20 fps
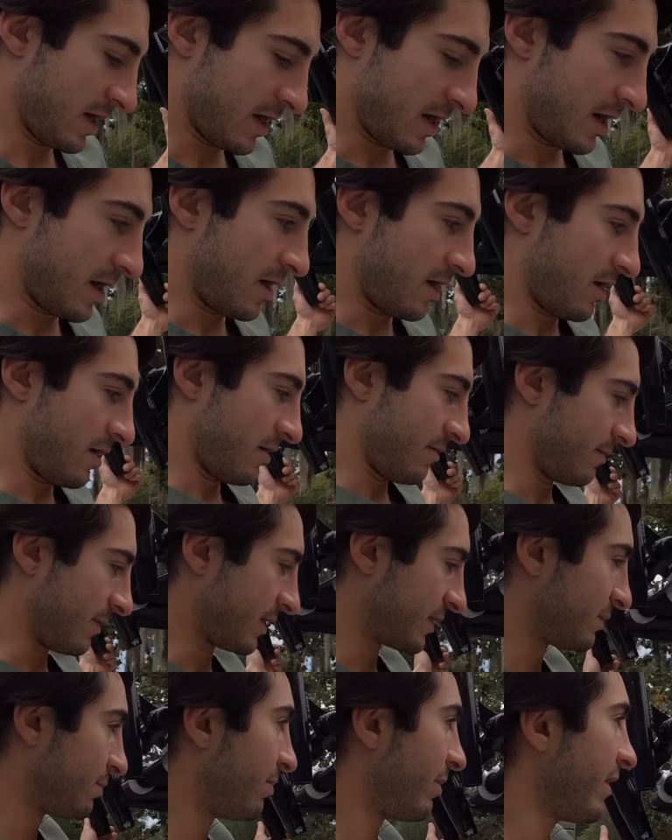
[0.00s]

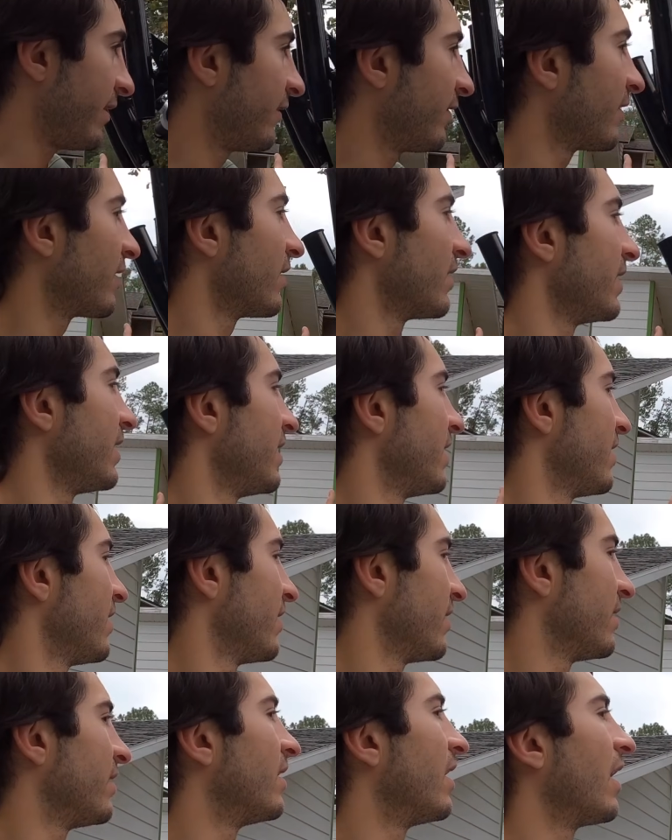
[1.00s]
That's basically
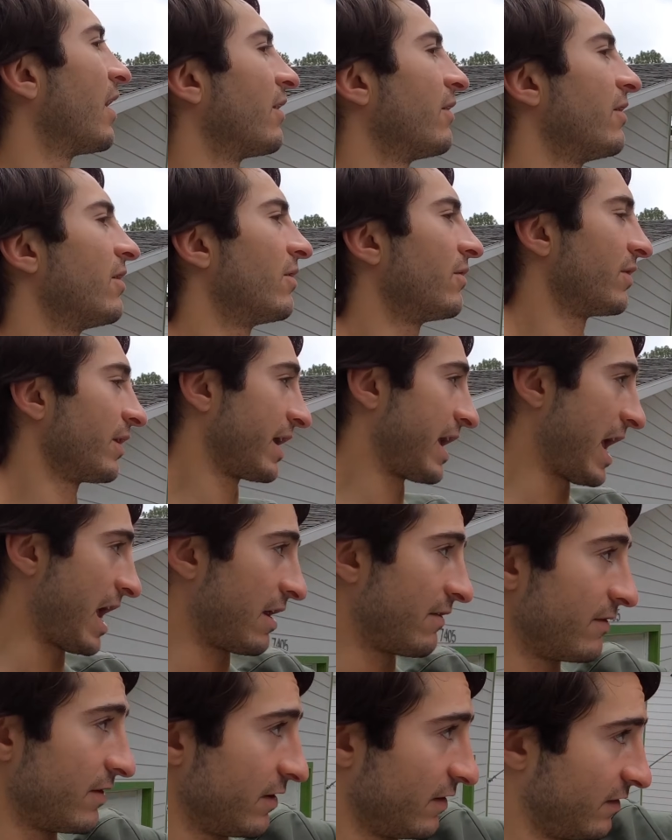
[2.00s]
it. I don't know. The
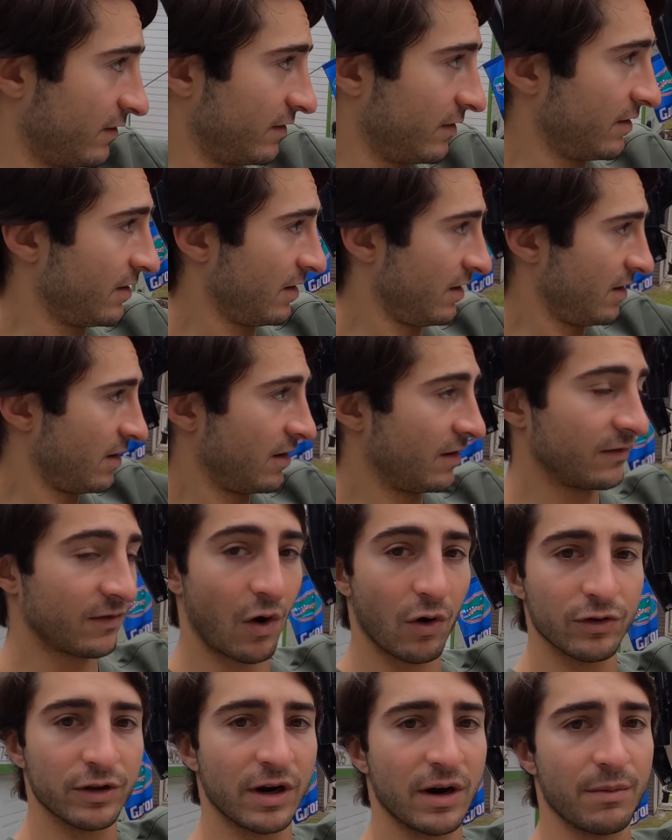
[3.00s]
canvas is
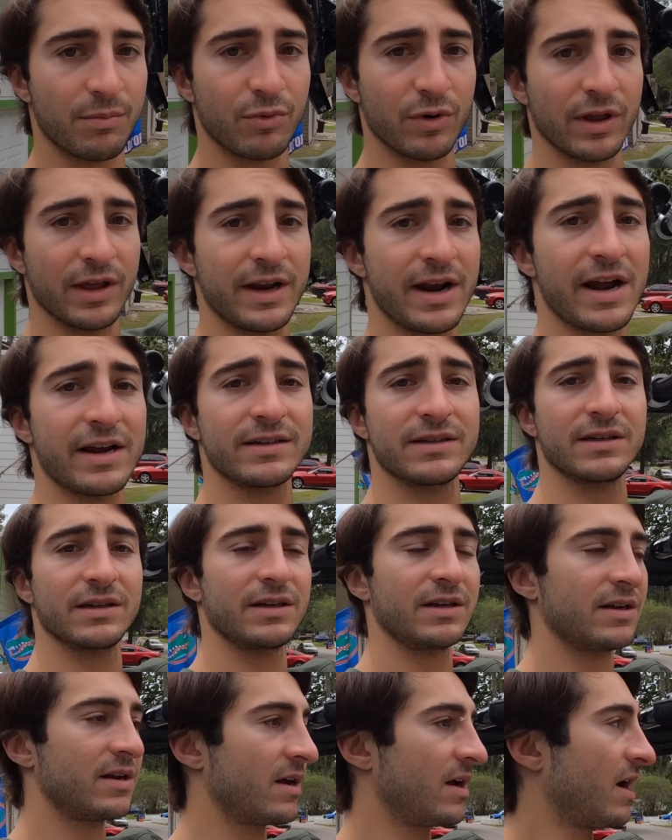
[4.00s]
holding up really
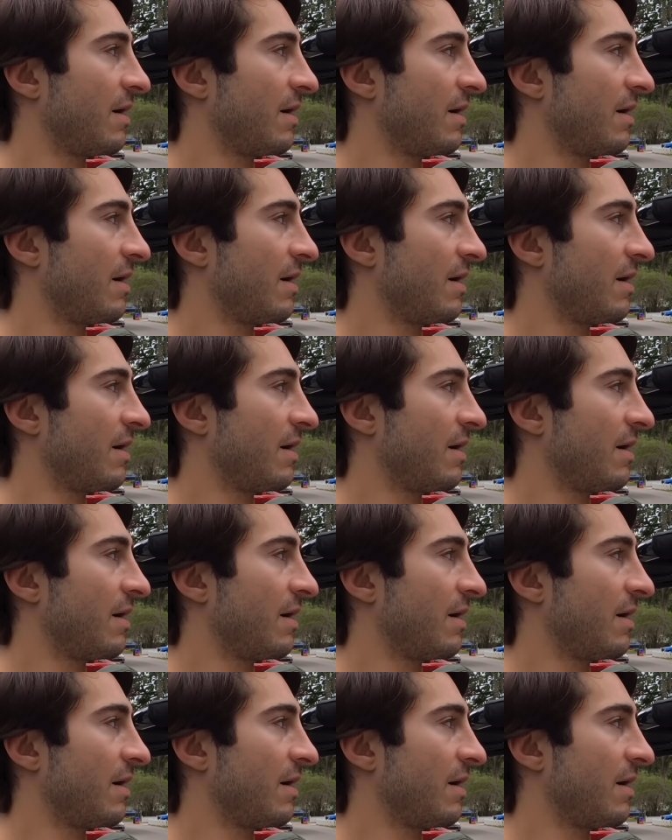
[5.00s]
nicely.